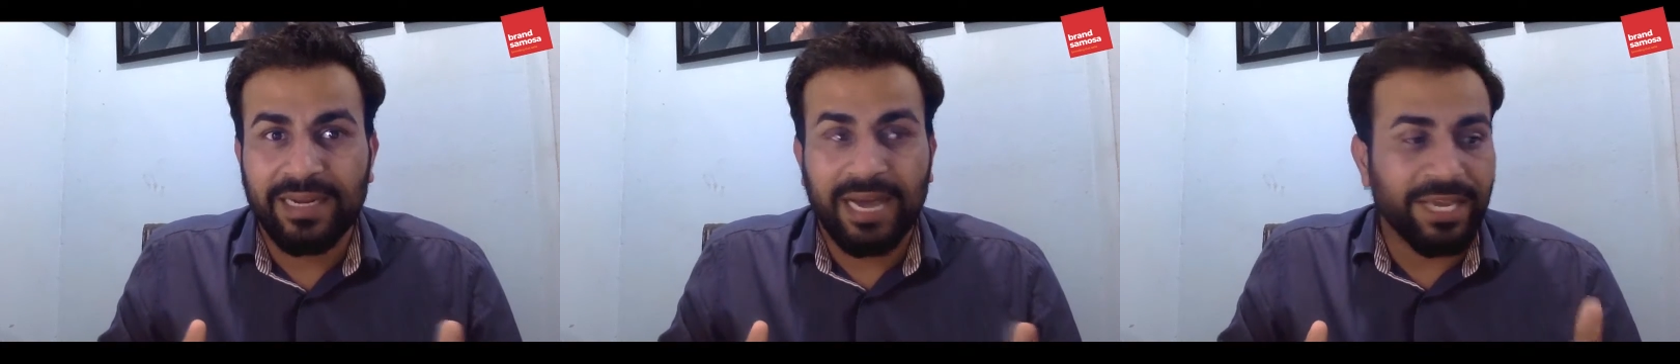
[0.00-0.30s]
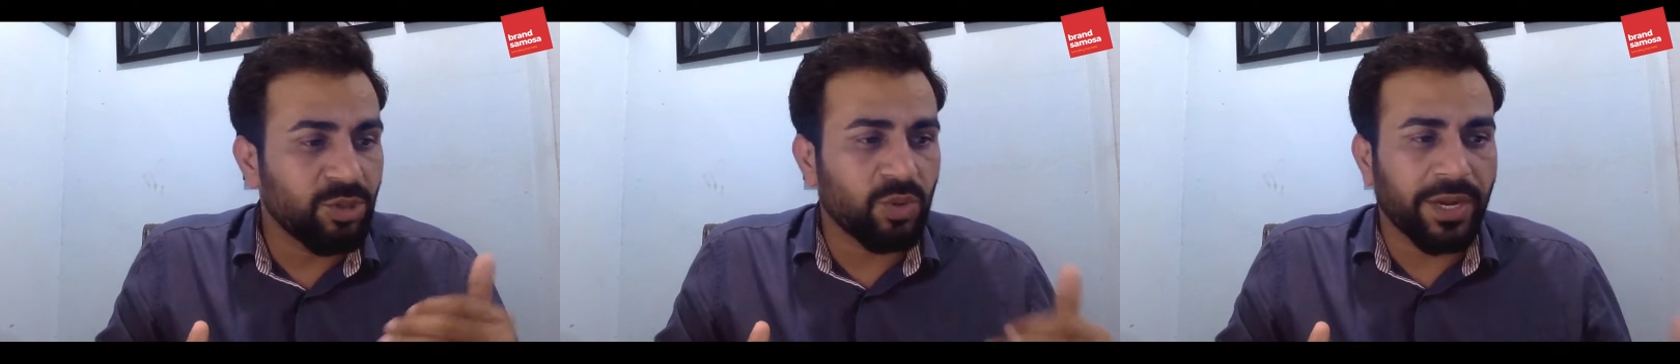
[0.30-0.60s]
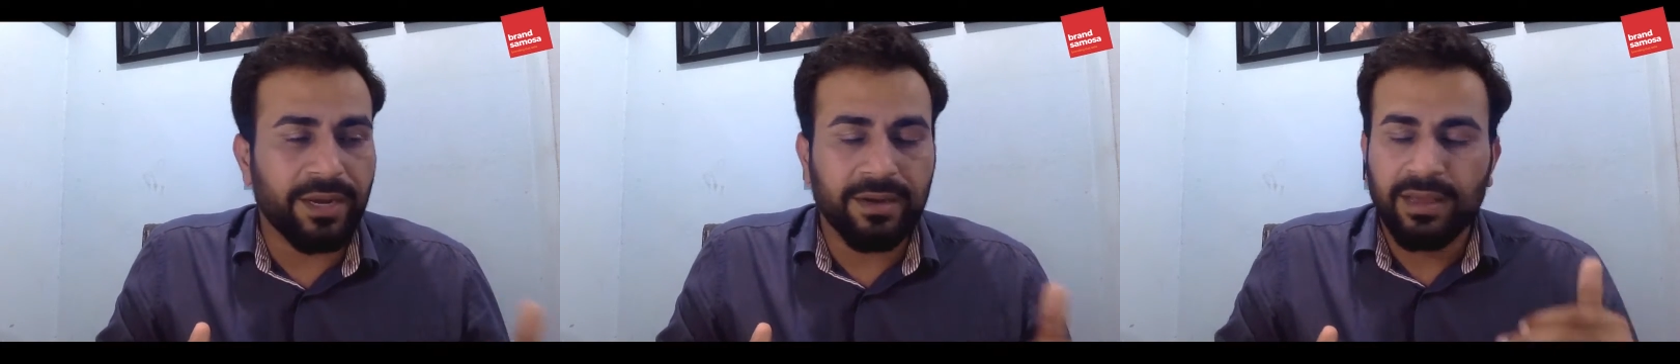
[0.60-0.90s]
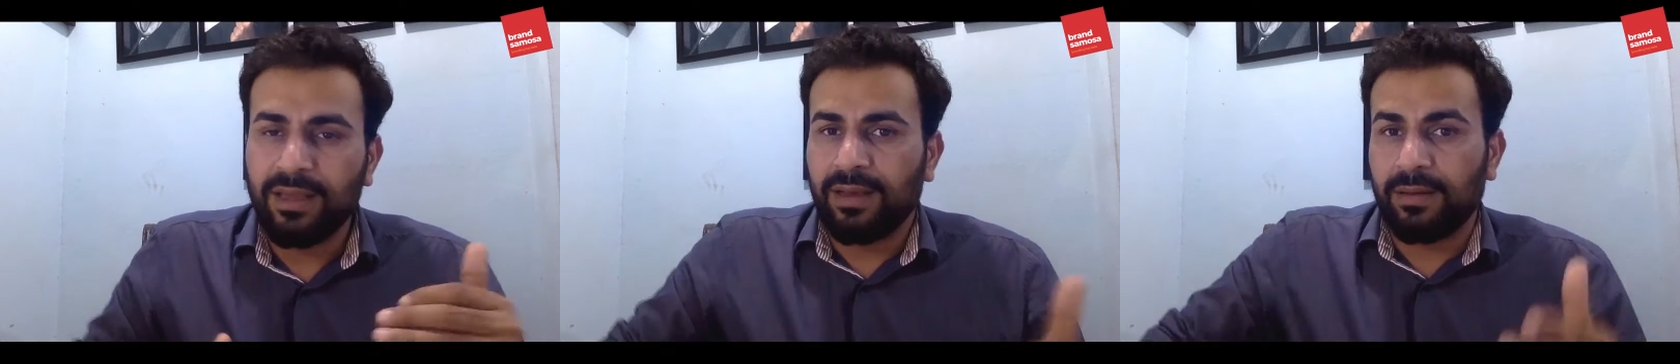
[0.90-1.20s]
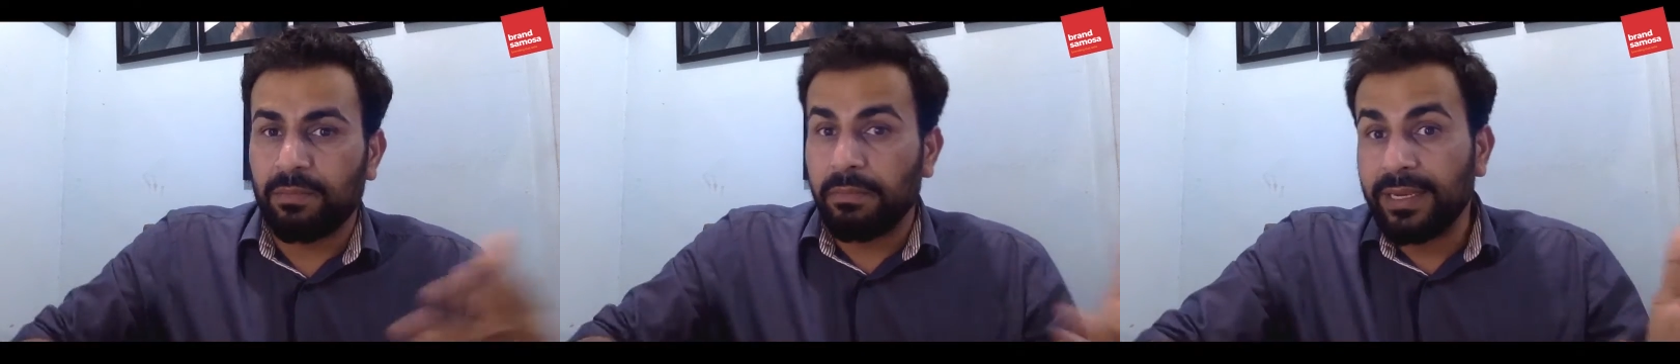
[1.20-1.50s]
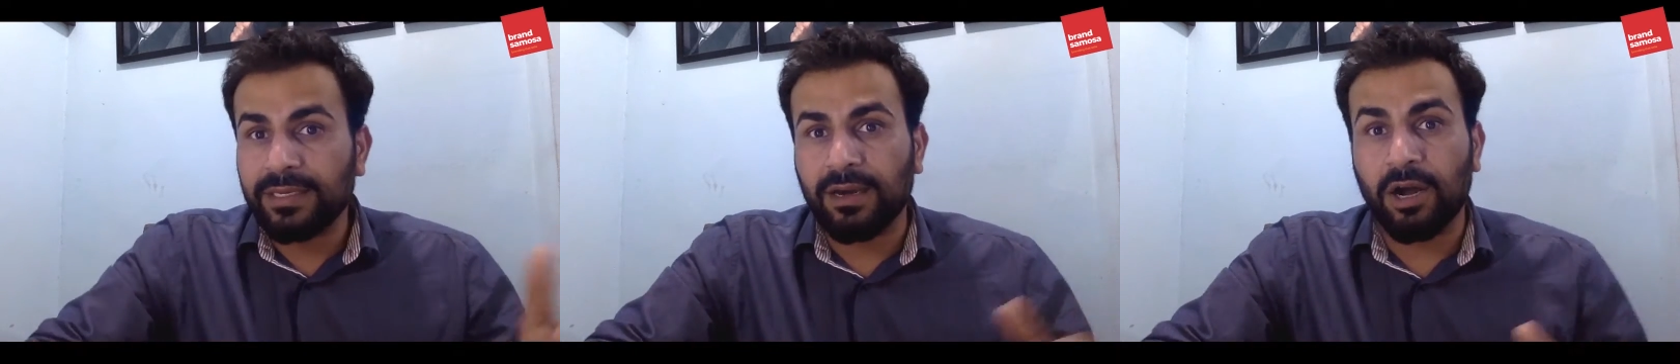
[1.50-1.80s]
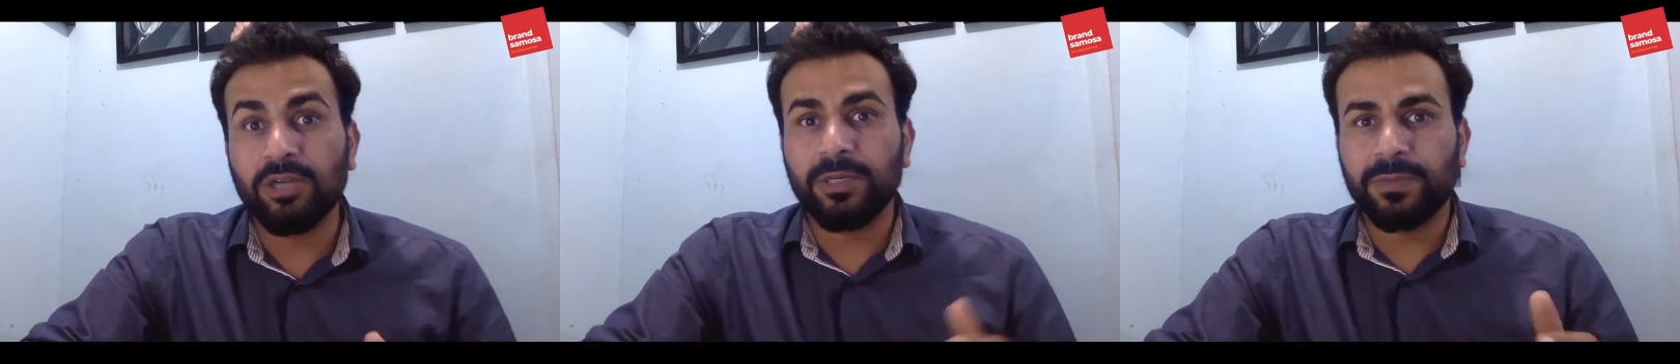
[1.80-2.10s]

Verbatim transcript: I used to hit uh, maintain a hundred